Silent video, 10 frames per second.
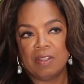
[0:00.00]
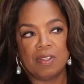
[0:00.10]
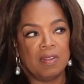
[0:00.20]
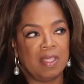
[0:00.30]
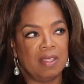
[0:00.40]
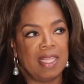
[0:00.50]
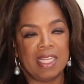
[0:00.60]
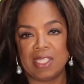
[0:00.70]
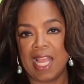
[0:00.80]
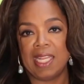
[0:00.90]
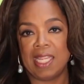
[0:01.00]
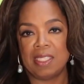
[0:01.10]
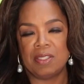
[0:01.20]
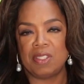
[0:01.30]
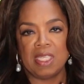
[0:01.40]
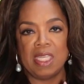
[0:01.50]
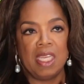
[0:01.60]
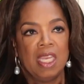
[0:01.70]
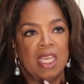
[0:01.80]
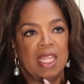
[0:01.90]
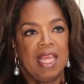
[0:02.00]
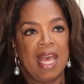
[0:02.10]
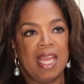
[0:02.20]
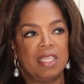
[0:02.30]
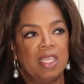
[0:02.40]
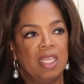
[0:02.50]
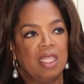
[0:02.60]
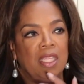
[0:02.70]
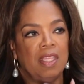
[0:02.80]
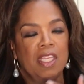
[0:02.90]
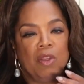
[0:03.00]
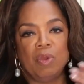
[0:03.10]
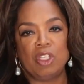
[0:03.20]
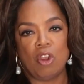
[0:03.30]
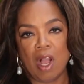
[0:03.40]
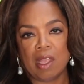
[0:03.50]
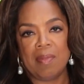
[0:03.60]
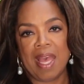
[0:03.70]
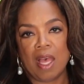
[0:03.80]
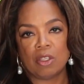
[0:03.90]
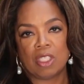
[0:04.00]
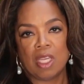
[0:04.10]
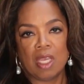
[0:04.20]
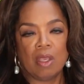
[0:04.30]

So that's the highlight to see that the thing that we talk about